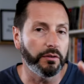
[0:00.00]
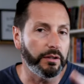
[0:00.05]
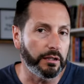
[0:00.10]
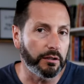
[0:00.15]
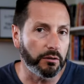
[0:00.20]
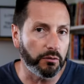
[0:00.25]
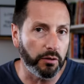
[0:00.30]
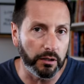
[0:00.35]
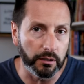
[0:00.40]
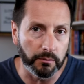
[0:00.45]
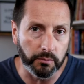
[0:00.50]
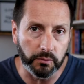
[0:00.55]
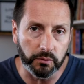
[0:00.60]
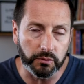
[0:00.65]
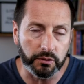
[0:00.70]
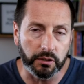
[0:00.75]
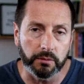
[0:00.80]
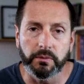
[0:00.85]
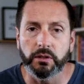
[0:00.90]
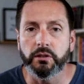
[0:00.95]
the
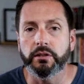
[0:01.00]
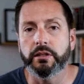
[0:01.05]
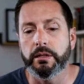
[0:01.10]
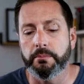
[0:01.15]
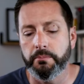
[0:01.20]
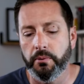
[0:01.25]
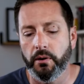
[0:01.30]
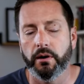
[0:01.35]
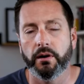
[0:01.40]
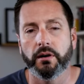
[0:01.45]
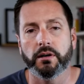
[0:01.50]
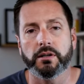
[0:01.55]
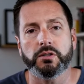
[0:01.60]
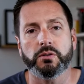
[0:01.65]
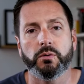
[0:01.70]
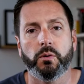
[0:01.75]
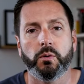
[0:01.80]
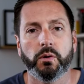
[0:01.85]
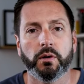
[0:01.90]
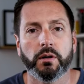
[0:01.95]
incredible community
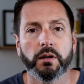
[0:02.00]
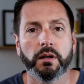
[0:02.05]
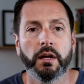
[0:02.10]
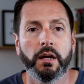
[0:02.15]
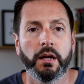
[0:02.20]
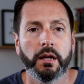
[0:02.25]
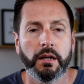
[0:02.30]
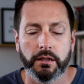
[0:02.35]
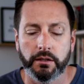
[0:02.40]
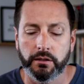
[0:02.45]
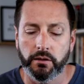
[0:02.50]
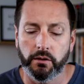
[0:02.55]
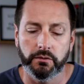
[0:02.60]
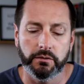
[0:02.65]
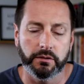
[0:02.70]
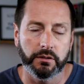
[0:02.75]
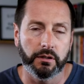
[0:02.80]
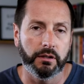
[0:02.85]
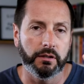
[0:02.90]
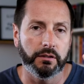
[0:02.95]
parks or, you know,
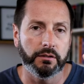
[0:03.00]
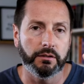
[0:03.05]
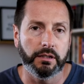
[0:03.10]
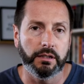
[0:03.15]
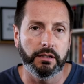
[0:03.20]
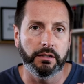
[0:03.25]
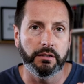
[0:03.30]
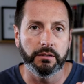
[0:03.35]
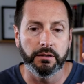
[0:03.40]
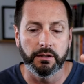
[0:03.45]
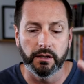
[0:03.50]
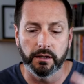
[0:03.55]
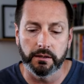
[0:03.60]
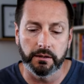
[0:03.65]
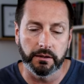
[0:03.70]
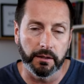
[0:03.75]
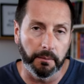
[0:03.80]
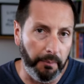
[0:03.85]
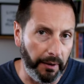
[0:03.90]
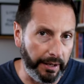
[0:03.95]
the the
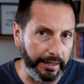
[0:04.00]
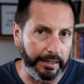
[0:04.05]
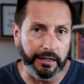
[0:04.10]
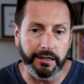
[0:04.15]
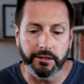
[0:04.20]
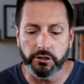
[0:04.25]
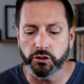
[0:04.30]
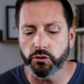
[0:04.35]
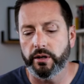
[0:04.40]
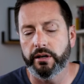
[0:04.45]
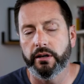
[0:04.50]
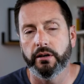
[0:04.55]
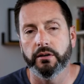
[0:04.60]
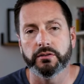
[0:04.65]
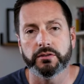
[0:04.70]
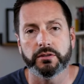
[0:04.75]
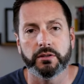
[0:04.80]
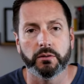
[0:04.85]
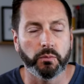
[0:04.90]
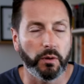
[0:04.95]
the, the biking
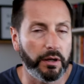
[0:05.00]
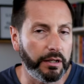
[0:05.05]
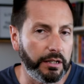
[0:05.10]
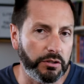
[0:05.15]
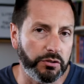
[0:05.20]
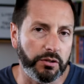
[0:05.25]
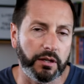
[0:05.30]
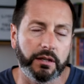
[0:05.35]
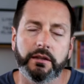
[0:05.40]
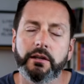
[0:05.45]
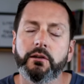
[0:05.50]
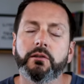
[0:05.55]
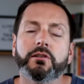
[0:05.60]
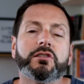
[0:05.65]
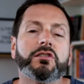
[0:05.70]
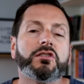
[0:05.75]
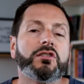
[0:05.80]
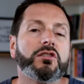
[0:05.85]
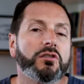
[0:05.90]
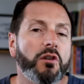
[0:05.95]
trails, the running There
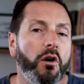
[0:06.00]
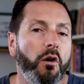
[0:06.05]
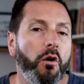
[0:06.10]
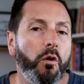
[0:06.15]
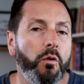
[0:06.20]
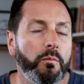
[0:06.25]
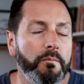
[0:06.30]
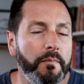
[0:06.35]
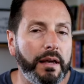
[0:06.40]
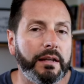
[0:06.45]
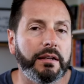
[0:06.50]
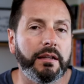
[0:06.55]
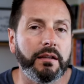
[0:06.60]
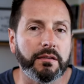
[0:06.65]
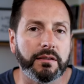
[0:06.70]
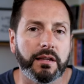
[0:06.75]
is so many